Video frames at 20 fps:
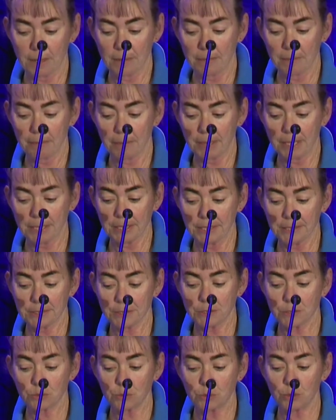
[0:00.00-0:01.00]
Bunnings
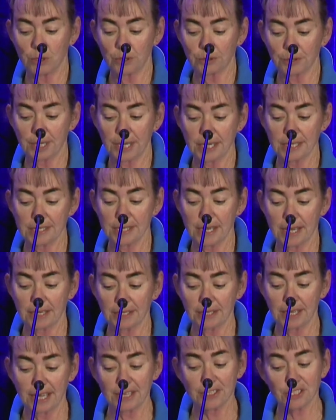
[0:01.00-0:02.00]
school holiday
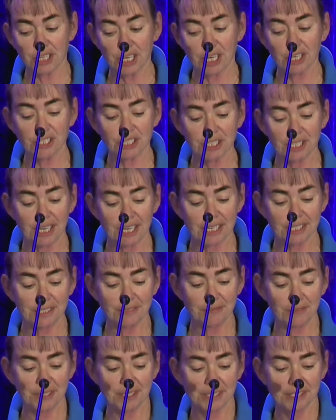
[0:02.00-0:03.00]
education
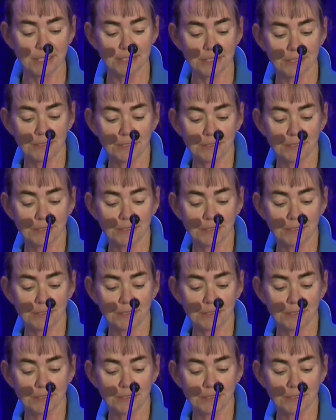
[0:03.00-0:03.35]
activities.